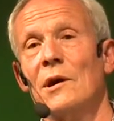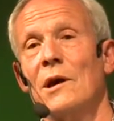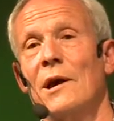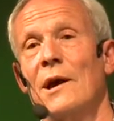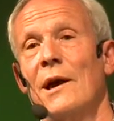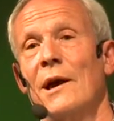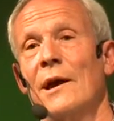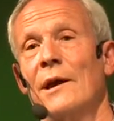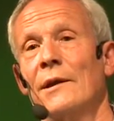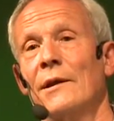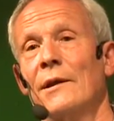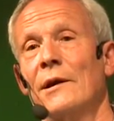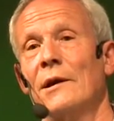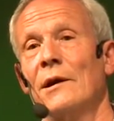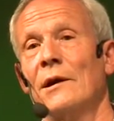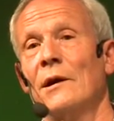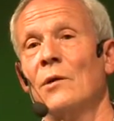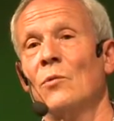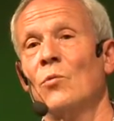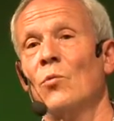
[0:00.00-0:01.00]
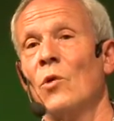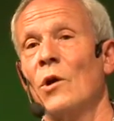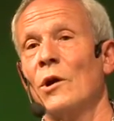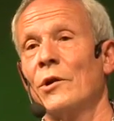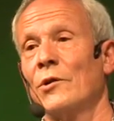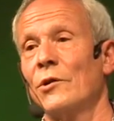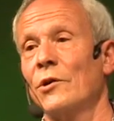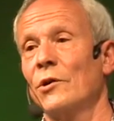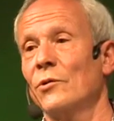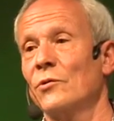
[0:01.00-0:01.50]
and water
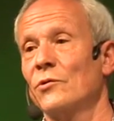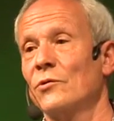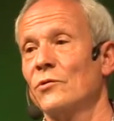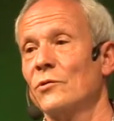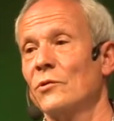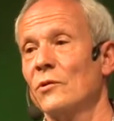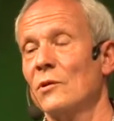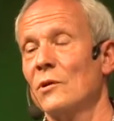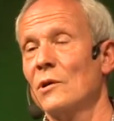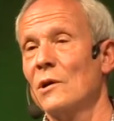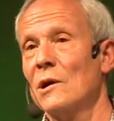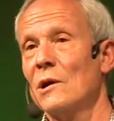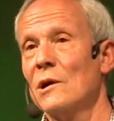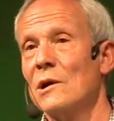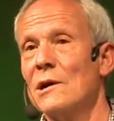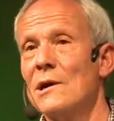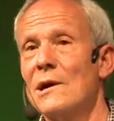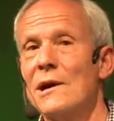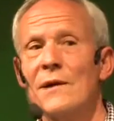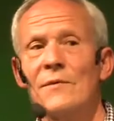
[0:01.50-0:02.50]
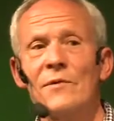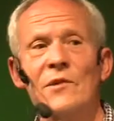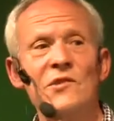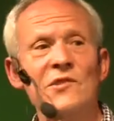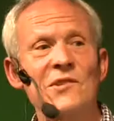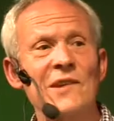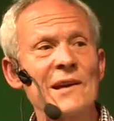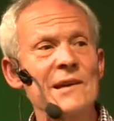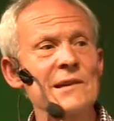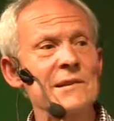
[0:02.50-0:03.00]
use. And the
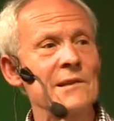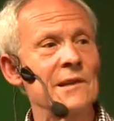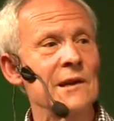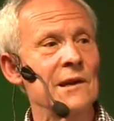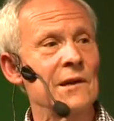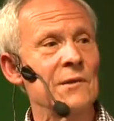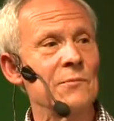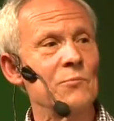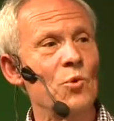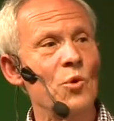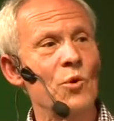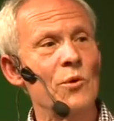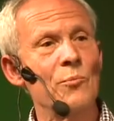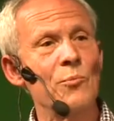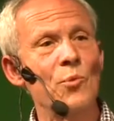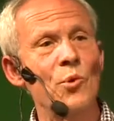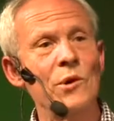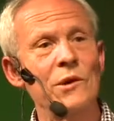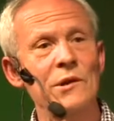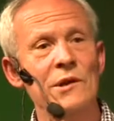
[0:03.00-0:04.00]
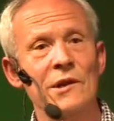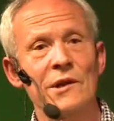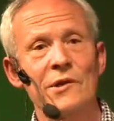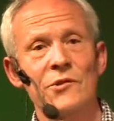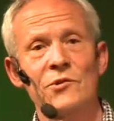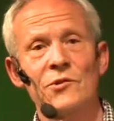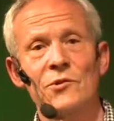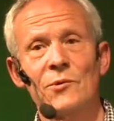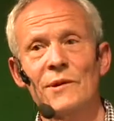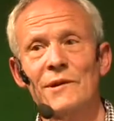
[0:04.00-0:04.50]
second thing, and more importantly, is
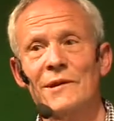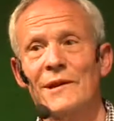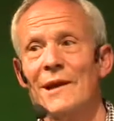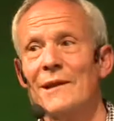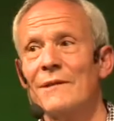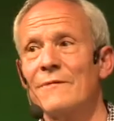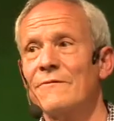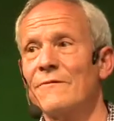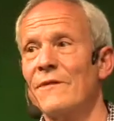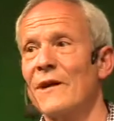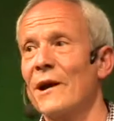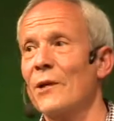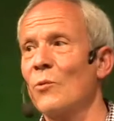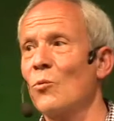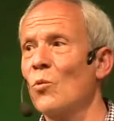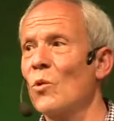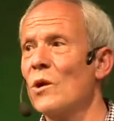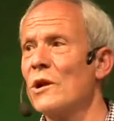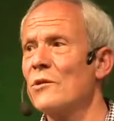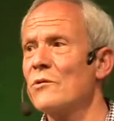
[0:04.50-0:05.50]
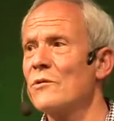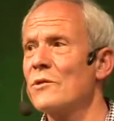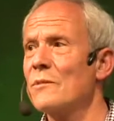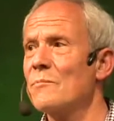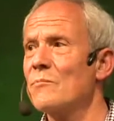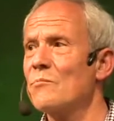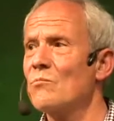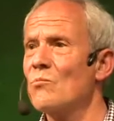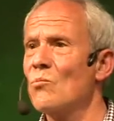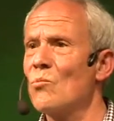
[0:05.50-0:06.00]
to identify what are
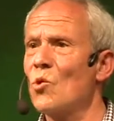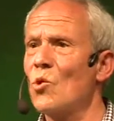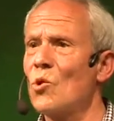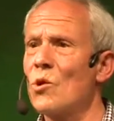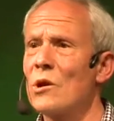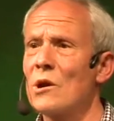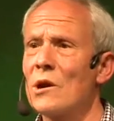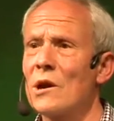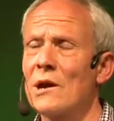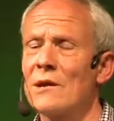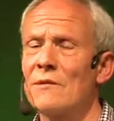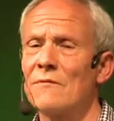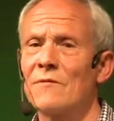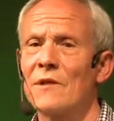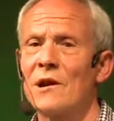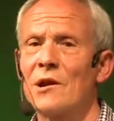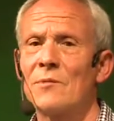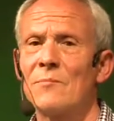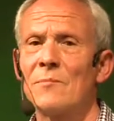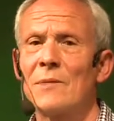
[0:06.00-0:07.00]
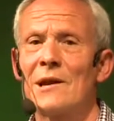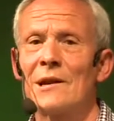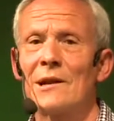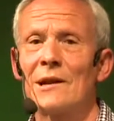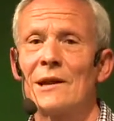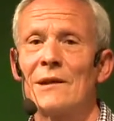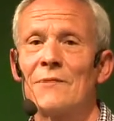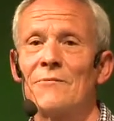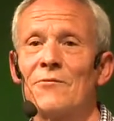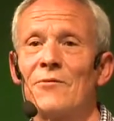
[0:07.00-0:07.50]
the more
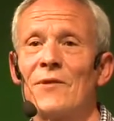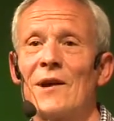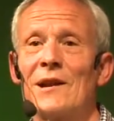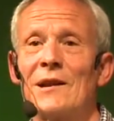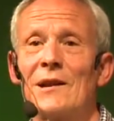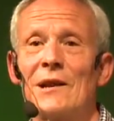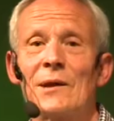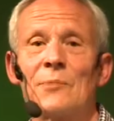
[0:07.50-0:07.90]
environmentally friendly